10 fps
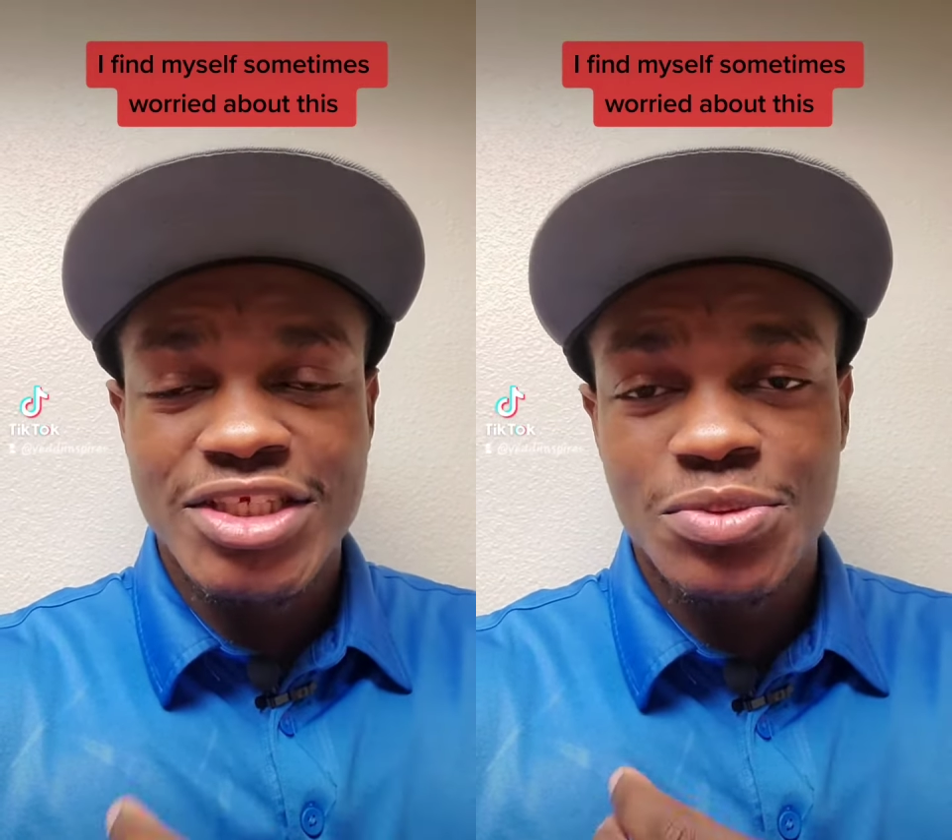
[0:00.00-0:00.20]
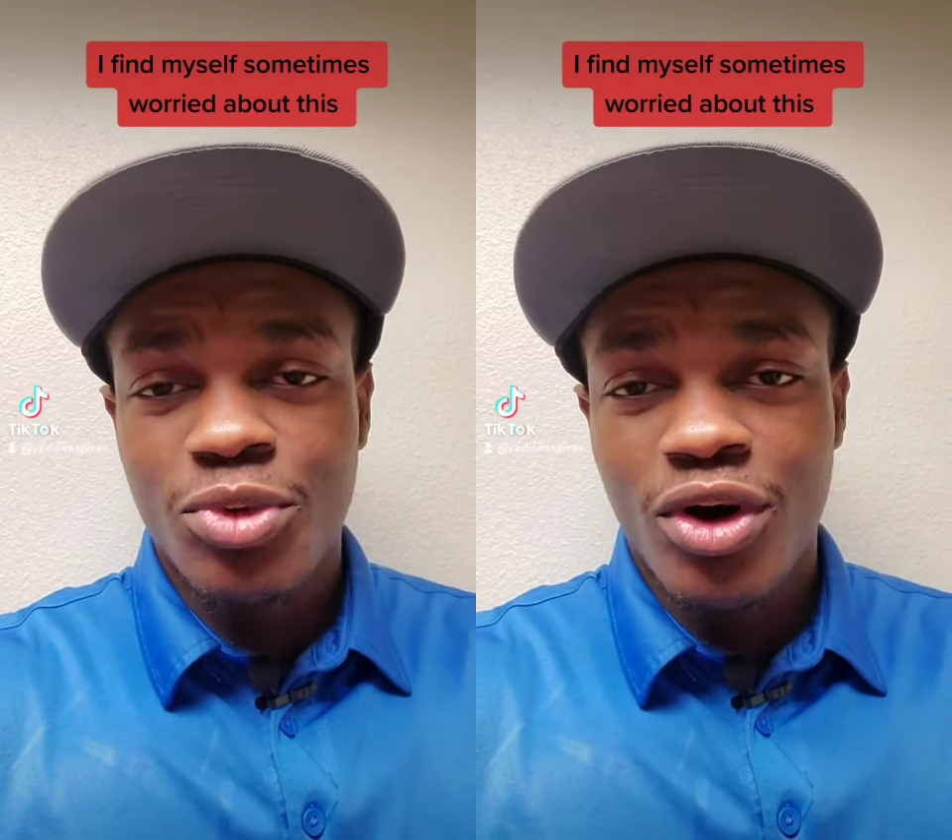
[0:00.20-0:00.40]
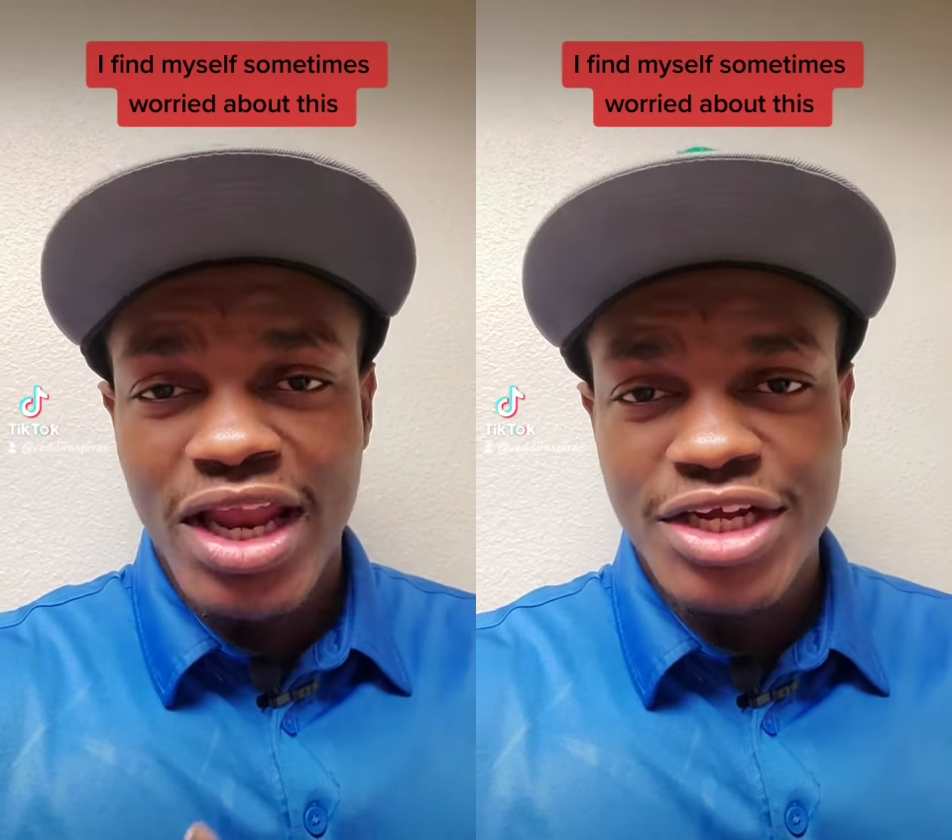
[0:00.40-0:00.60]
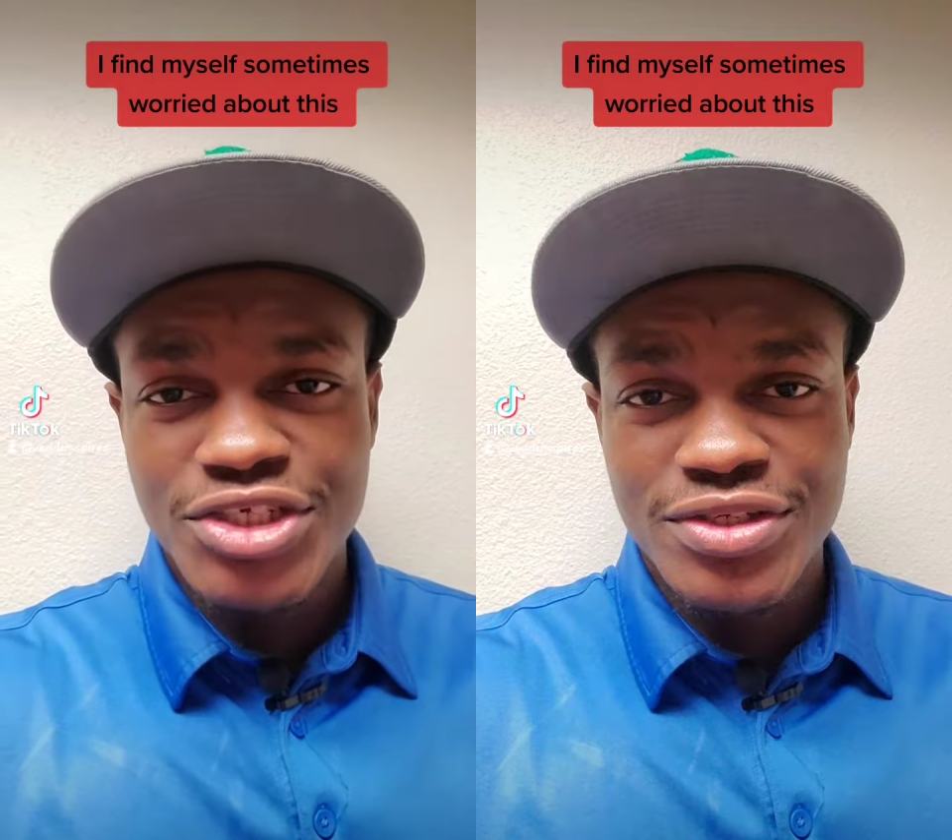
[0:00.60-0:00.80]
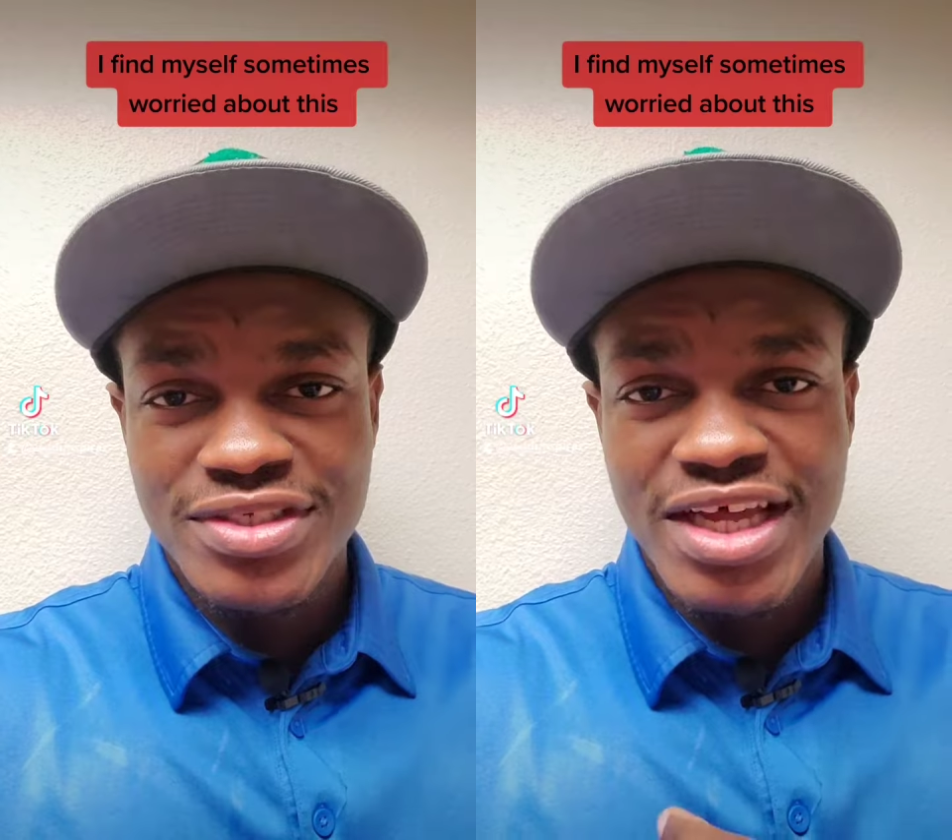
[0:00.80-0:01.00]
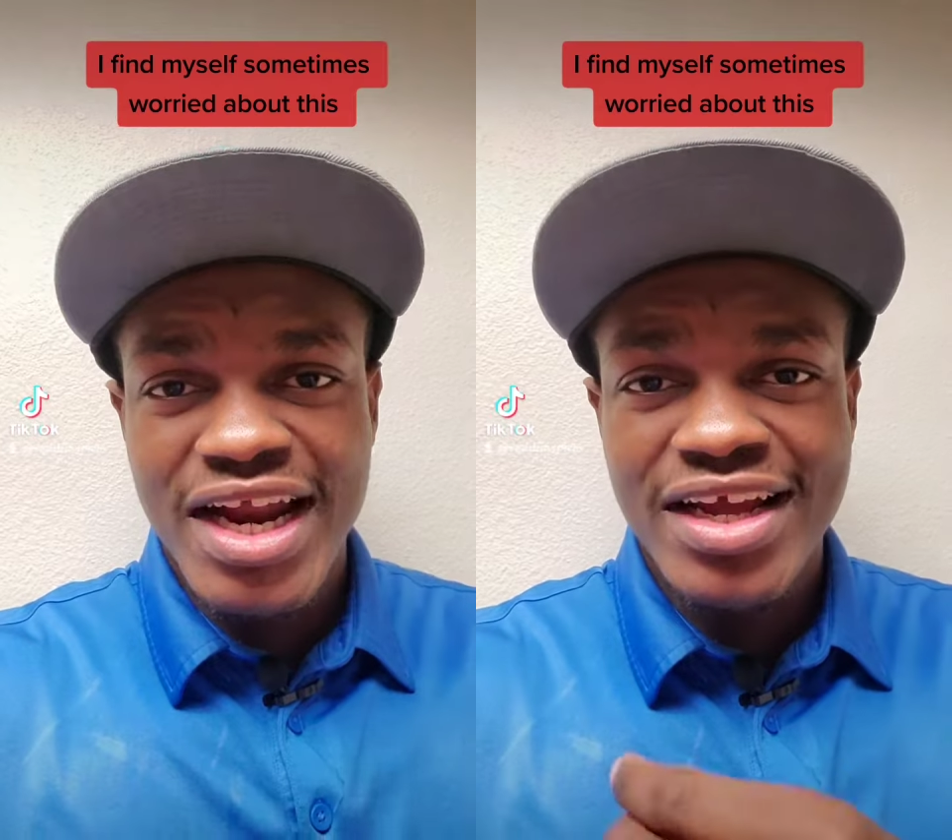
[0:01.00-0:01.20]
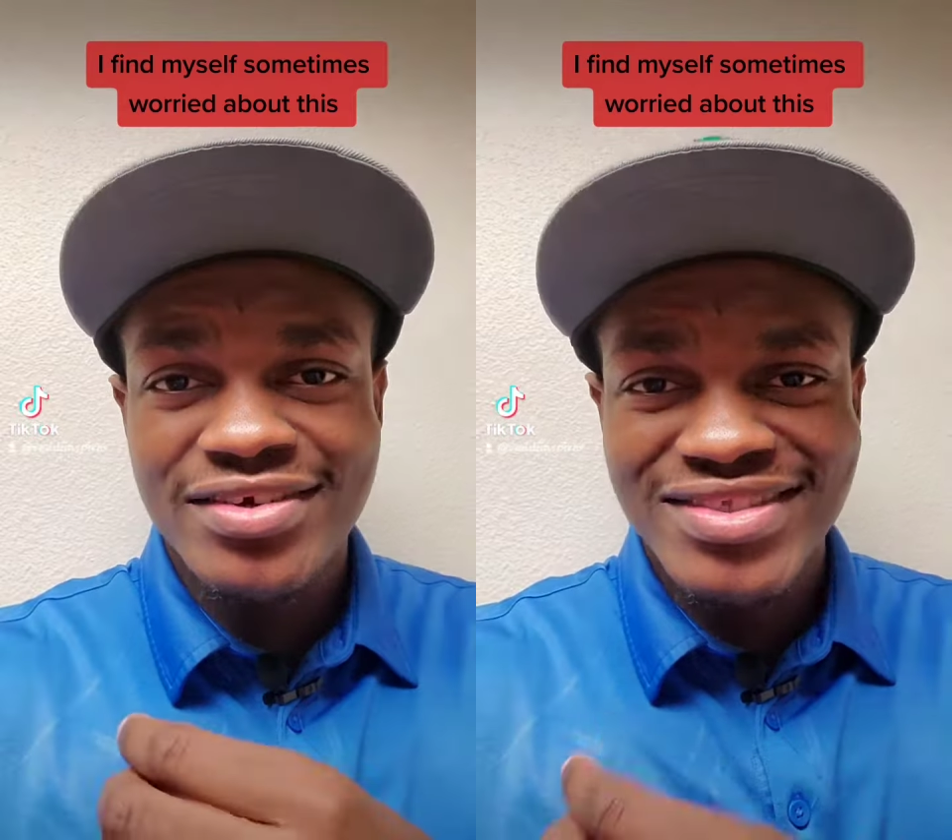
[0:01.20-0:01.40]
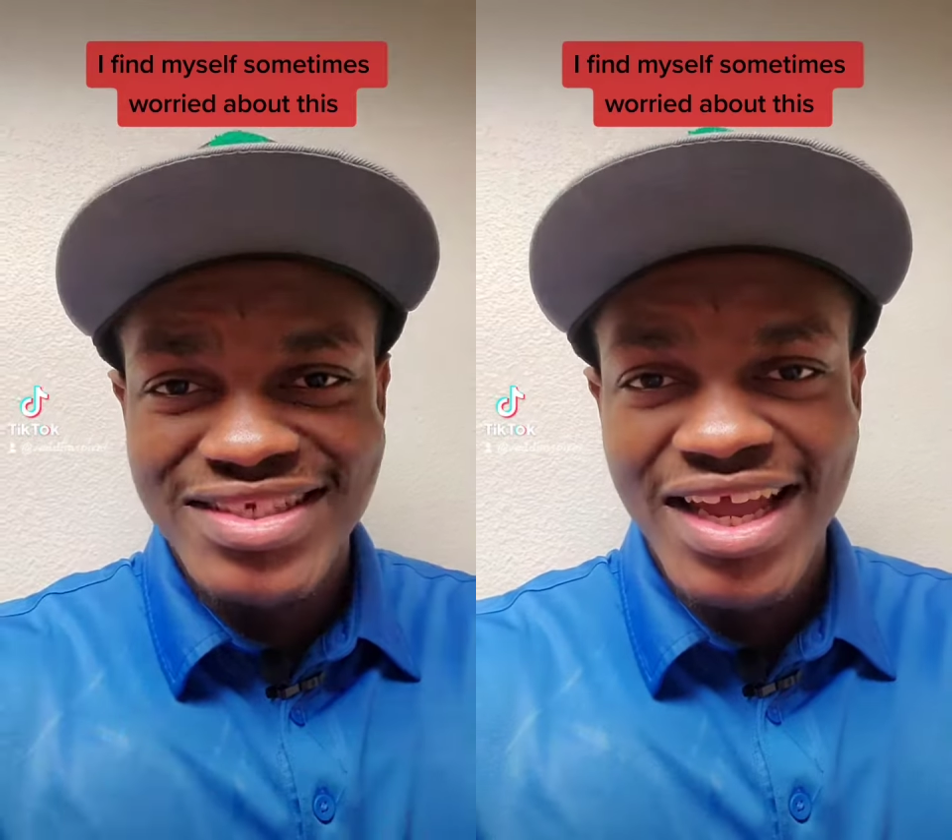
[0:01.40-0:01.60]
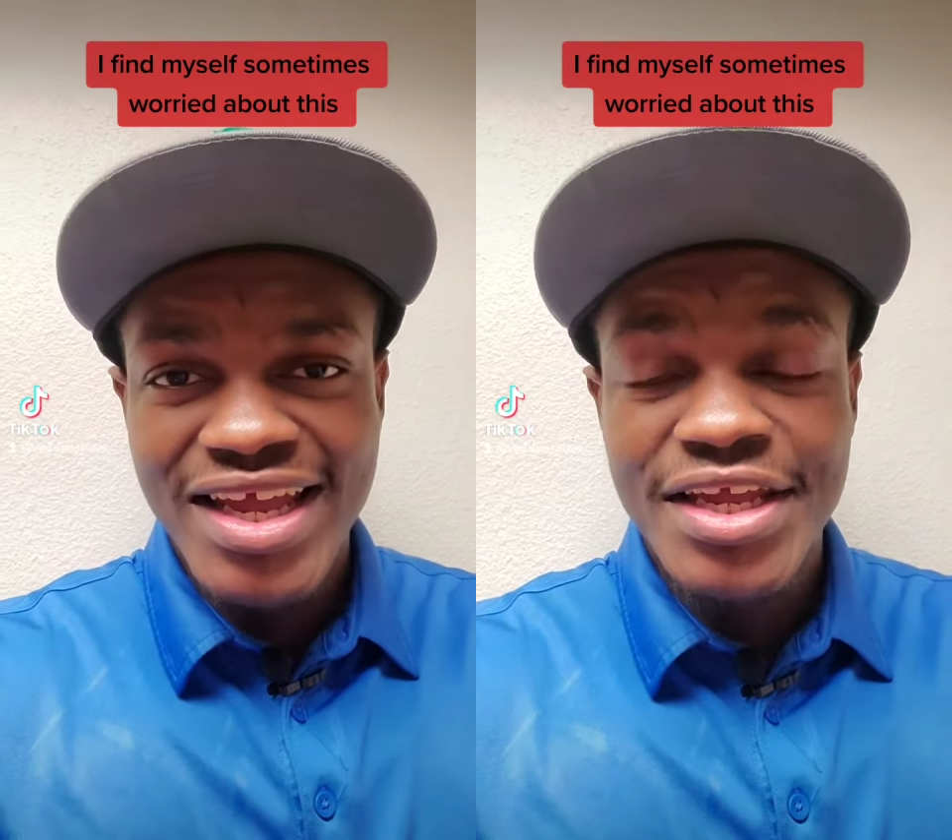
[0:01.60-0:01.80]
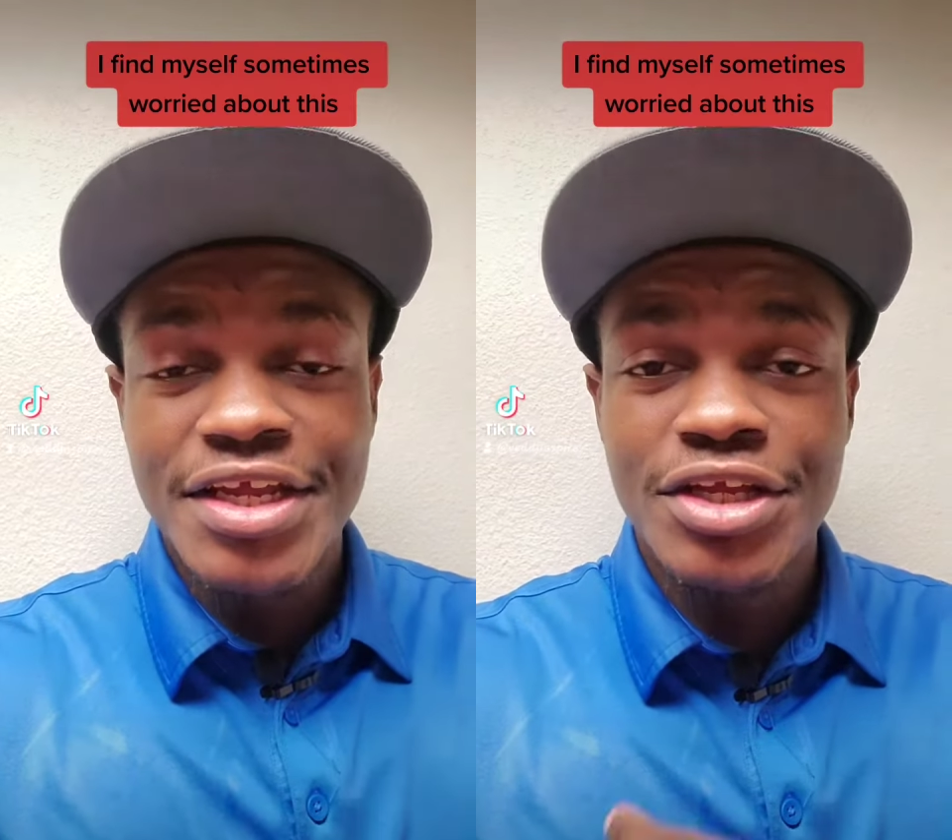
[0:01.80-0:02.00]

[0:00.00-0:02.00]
the small actions that I could take